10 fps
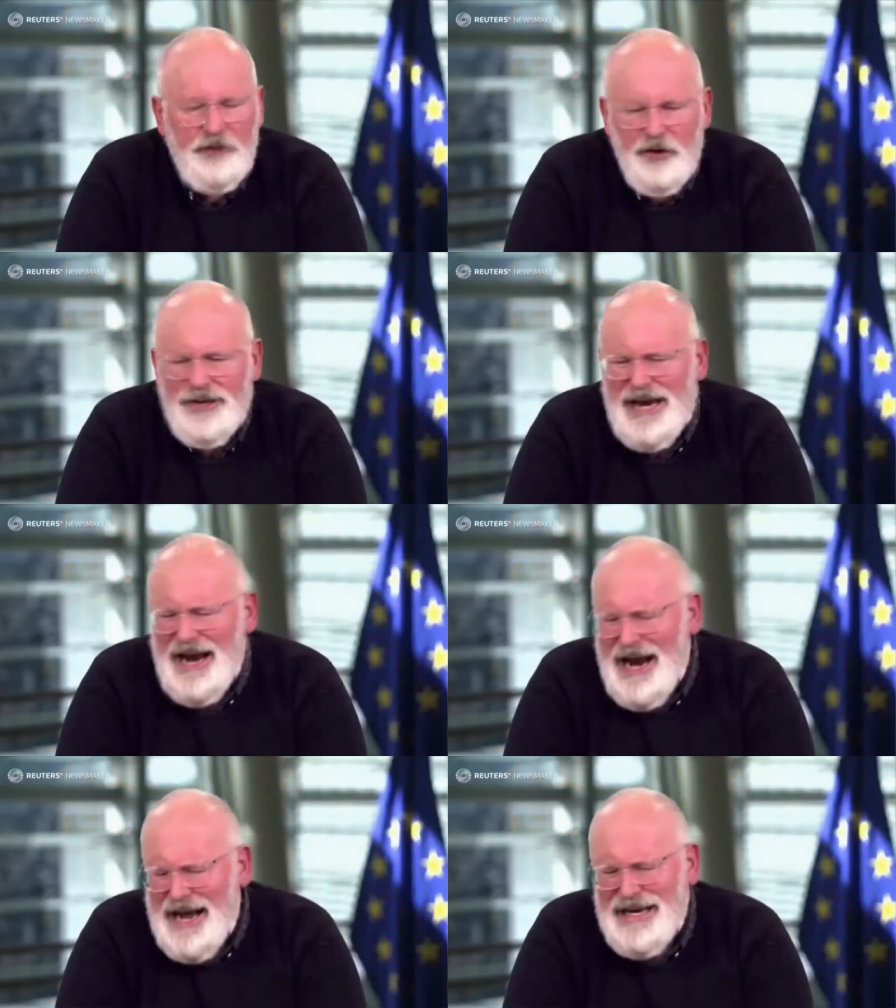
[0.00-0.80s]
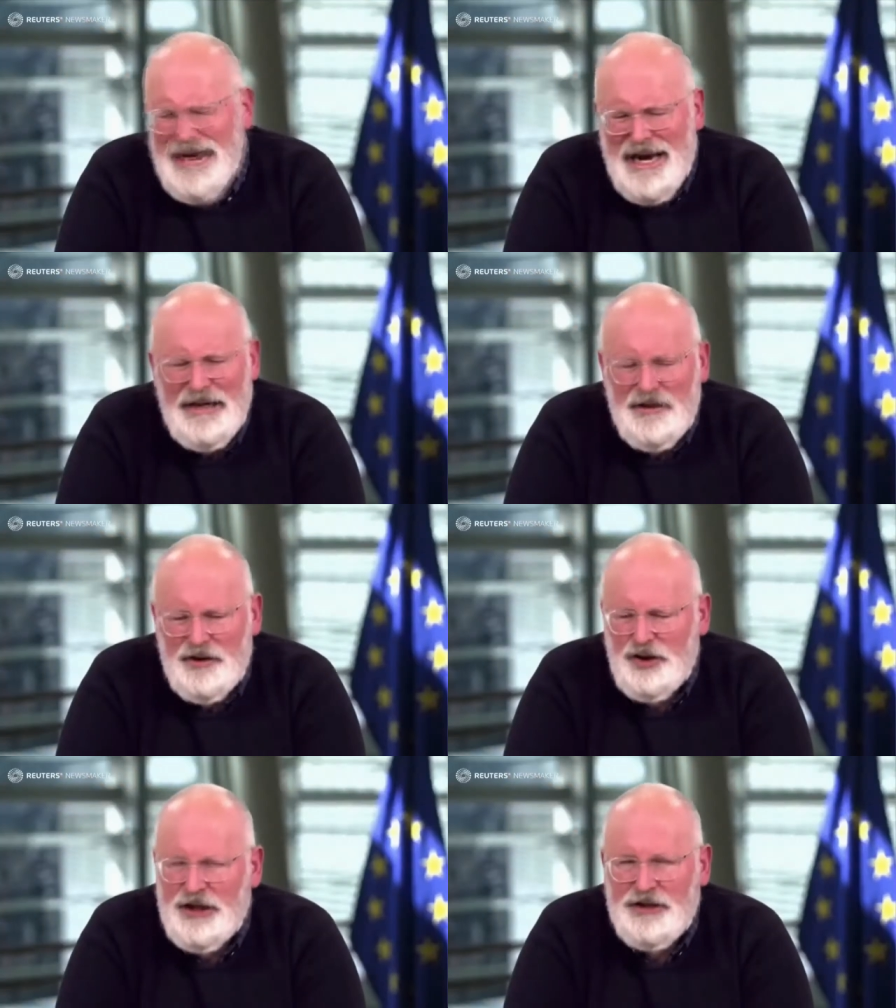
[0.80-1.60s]
refute any
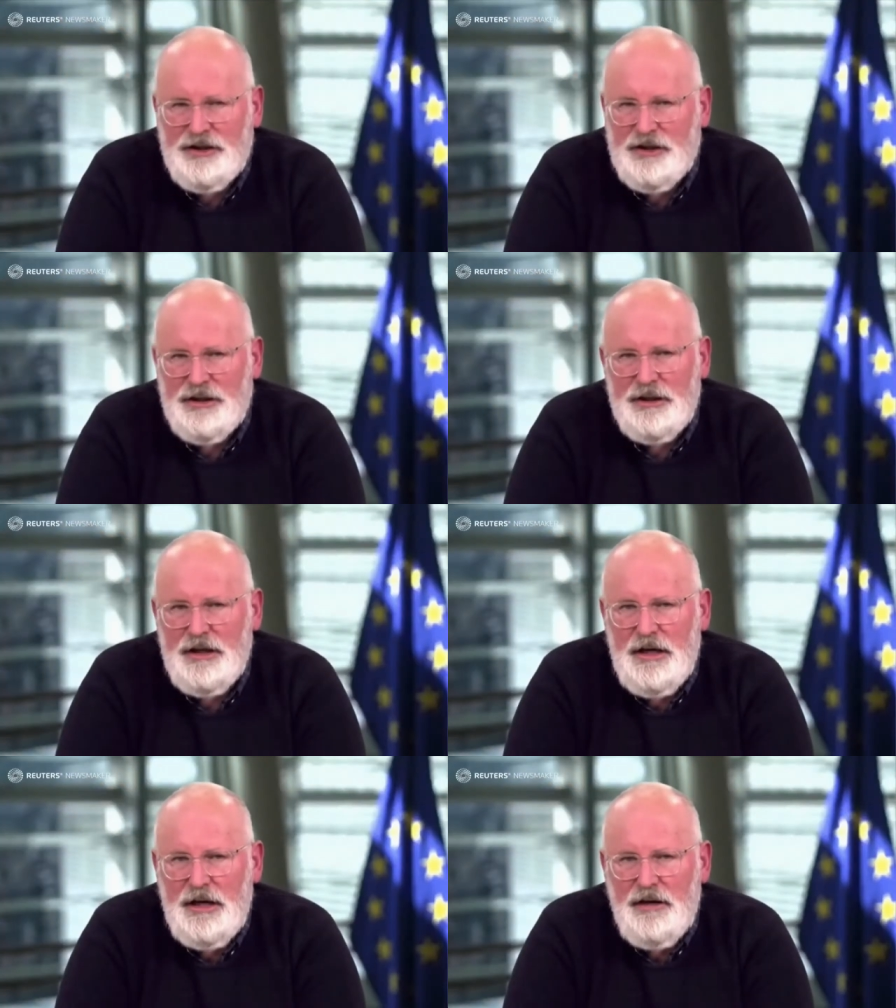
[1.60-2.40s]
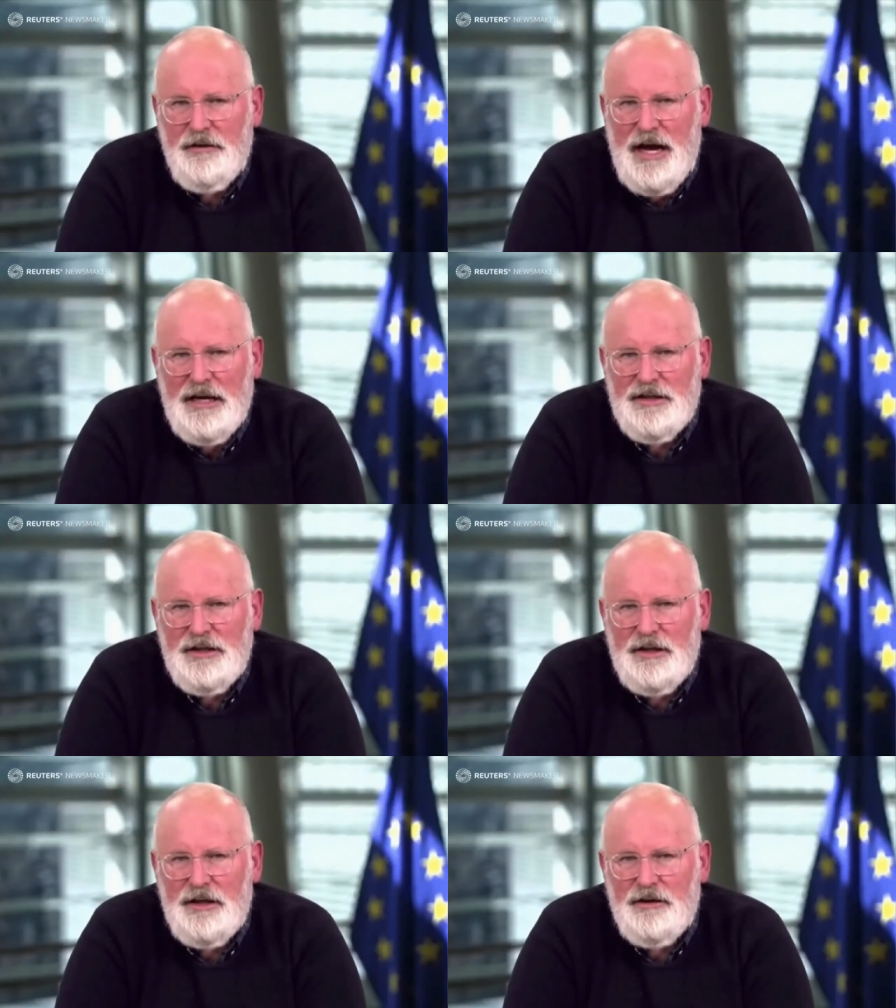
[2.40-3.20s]
suggestion
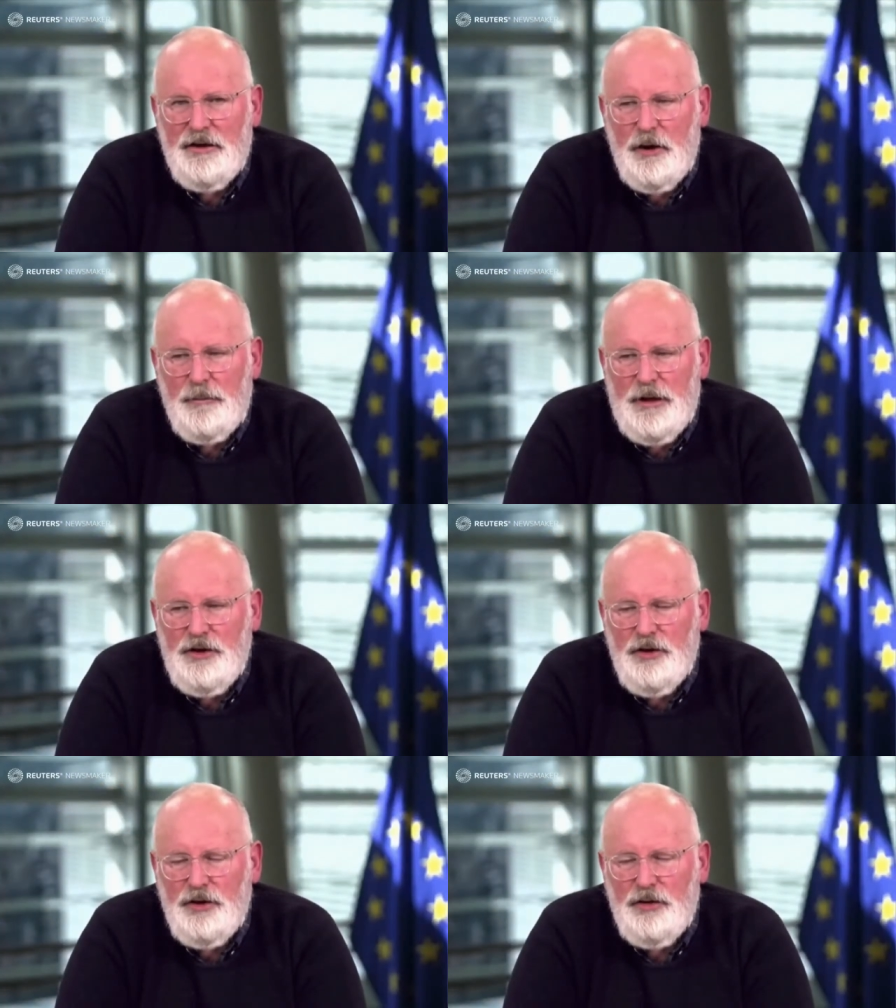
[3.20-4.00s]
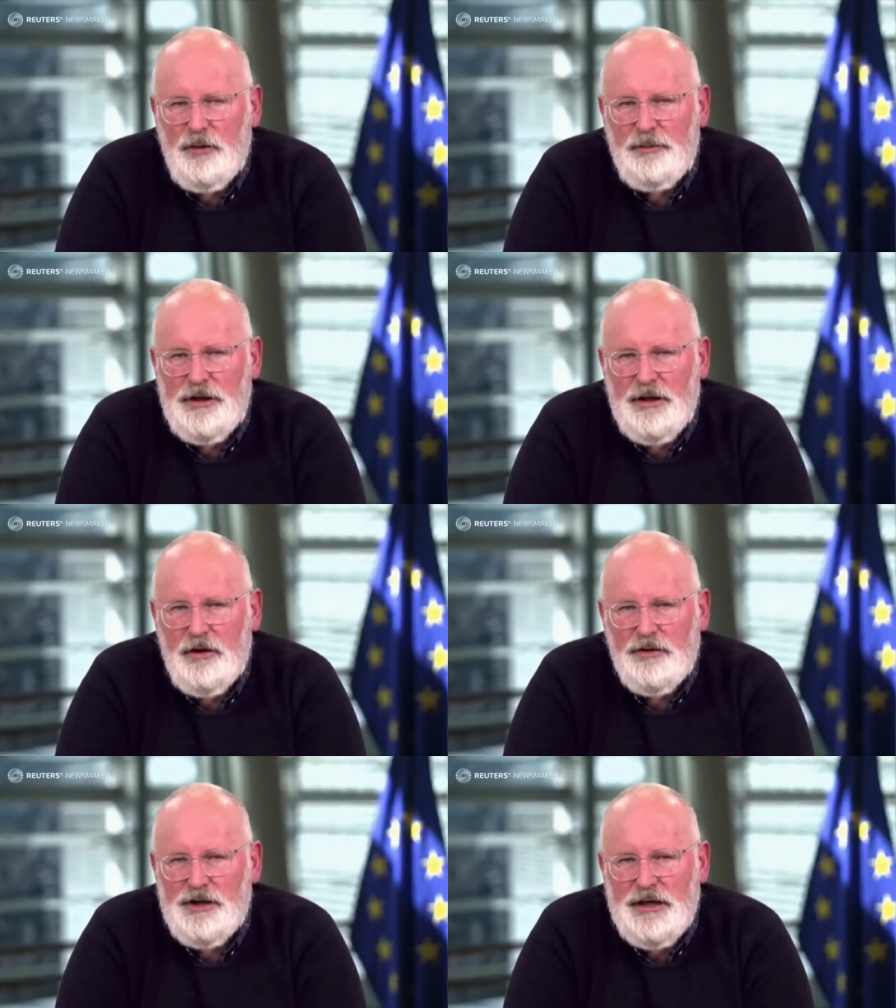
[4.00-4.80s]
that the European Union would be
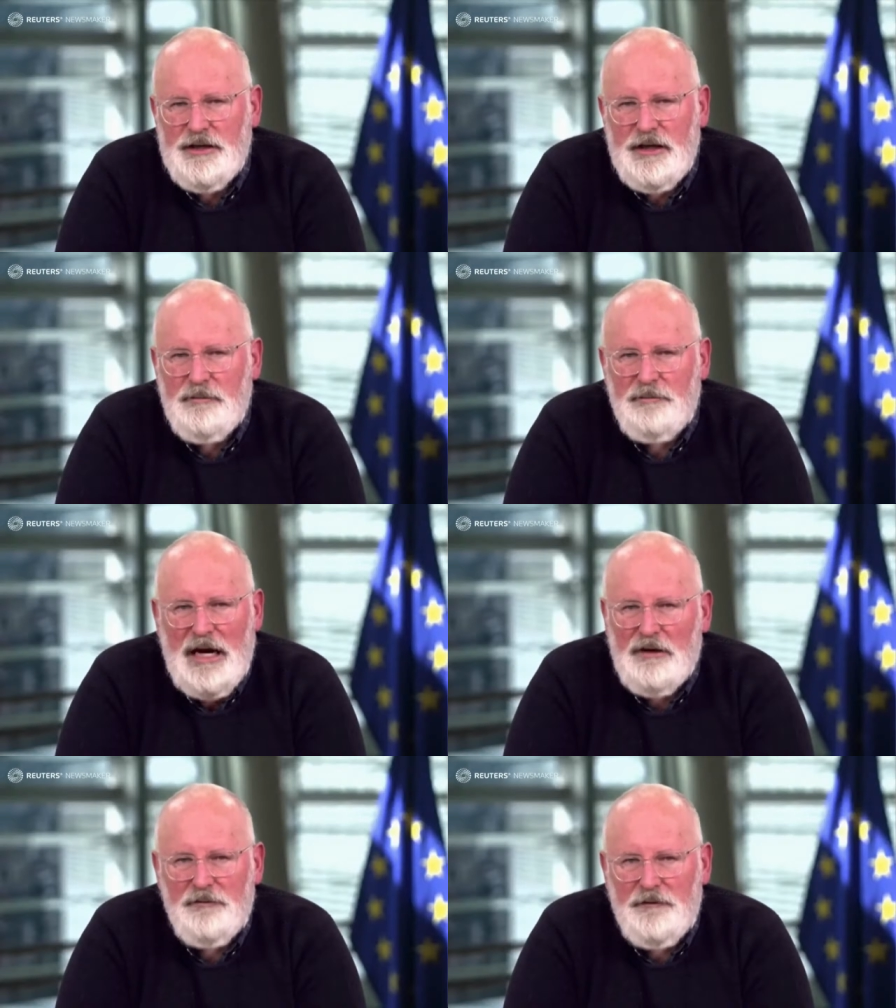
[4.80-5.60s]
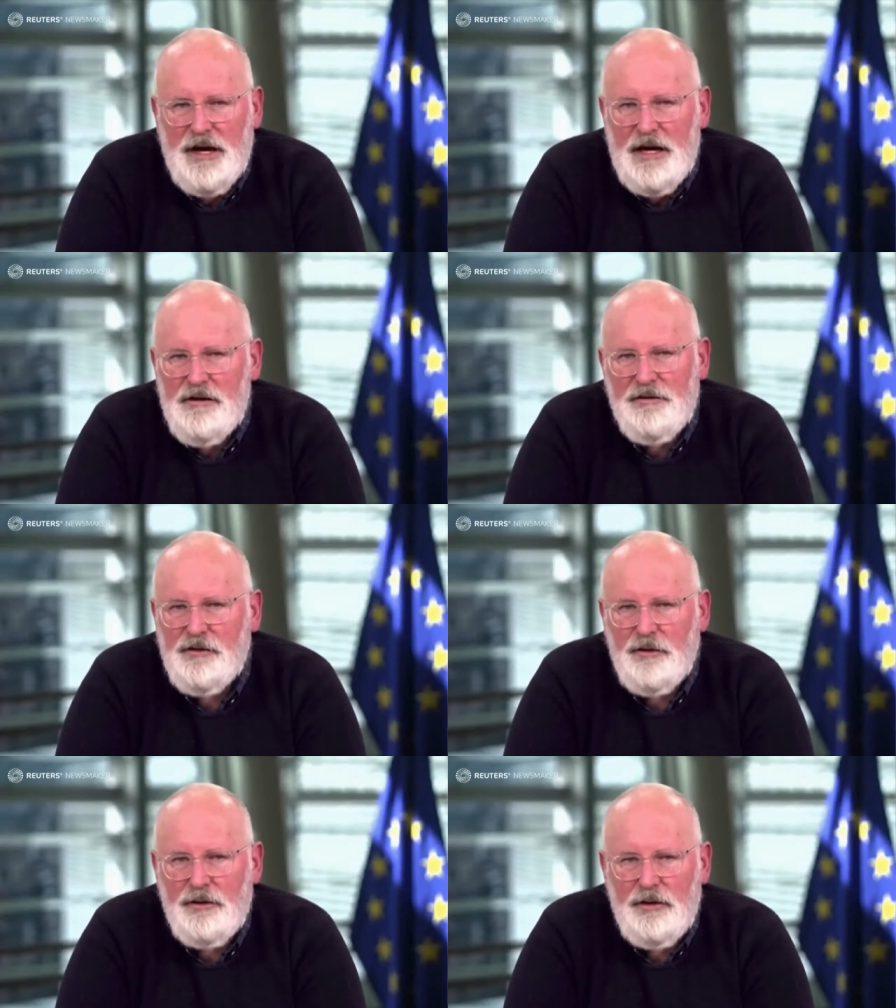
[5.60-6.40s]
negotiating in bad
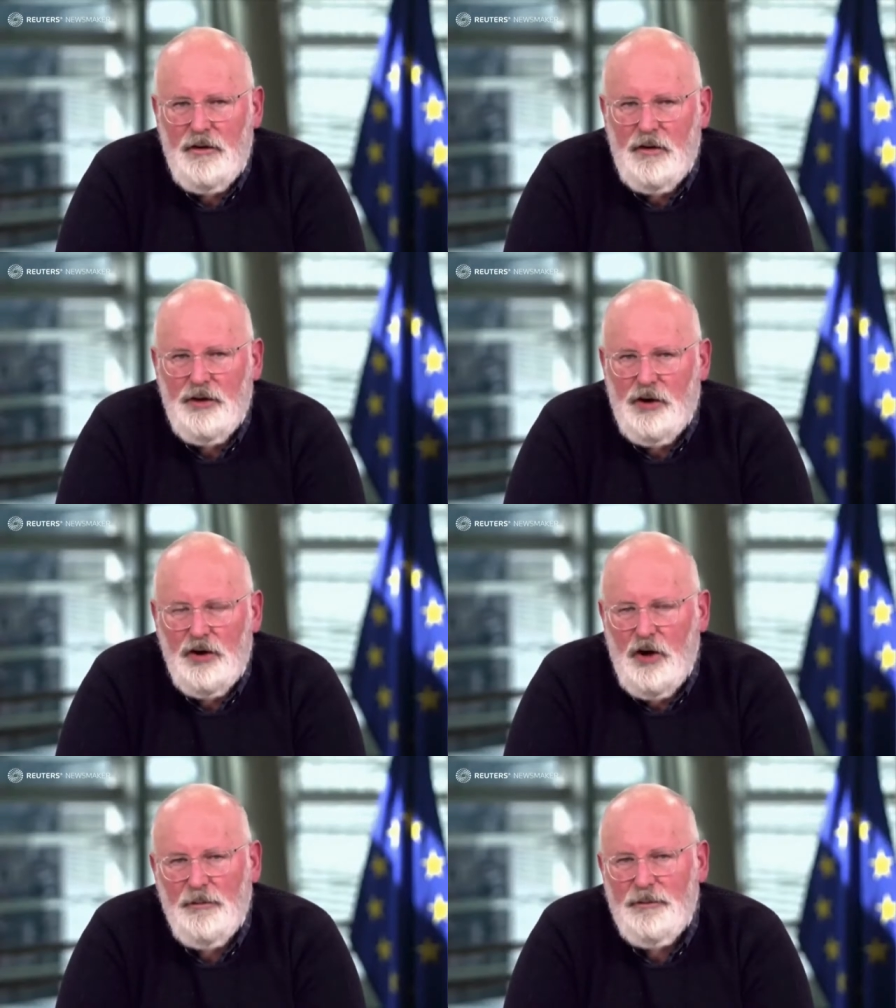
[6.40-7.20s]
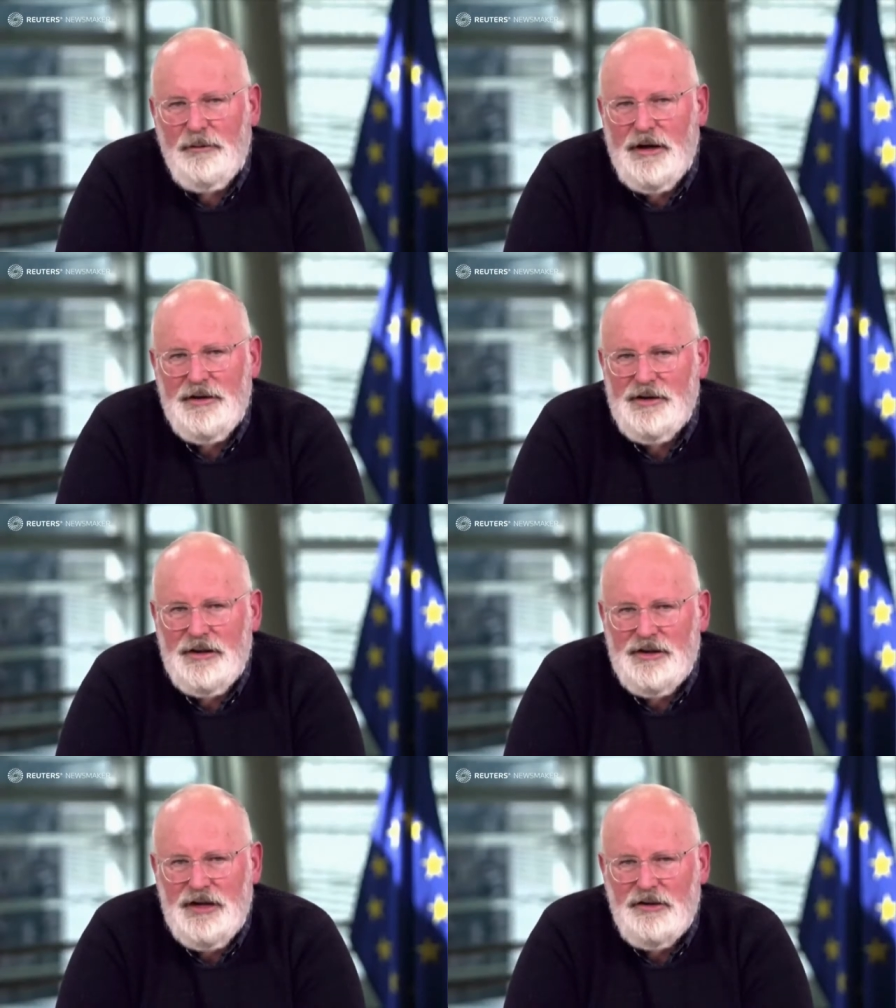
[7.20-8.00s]
faith or not
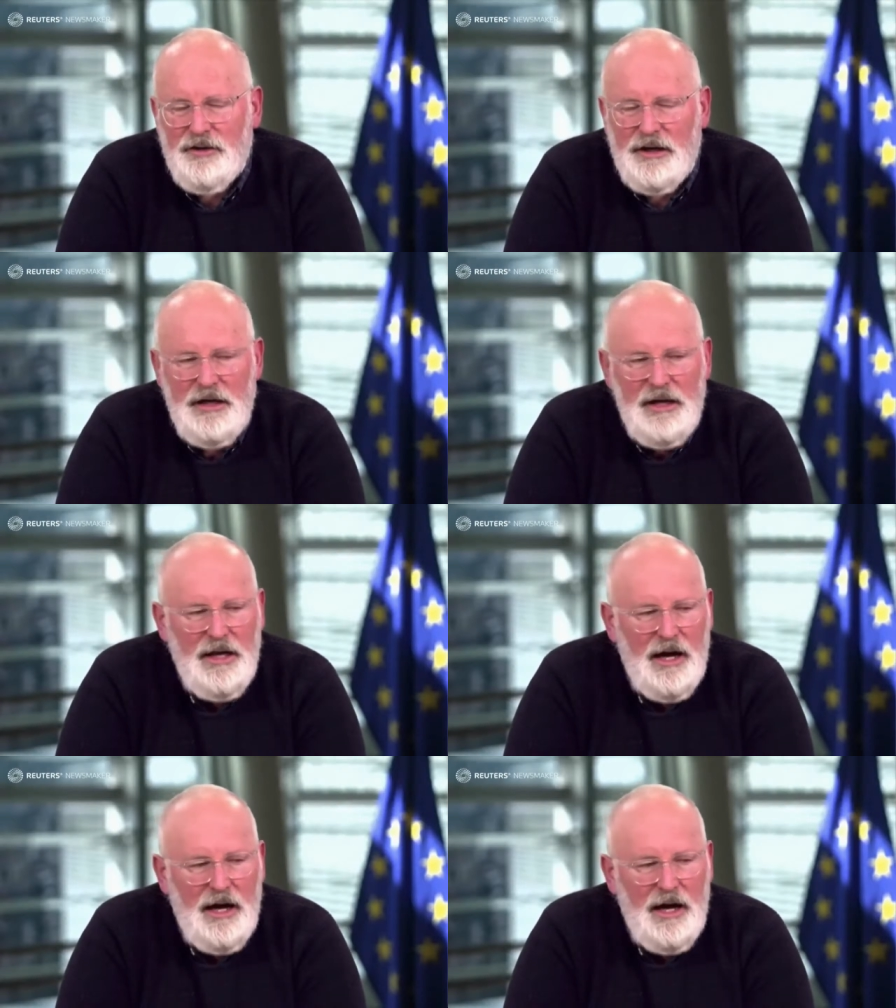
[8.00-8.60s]
compromising, etc.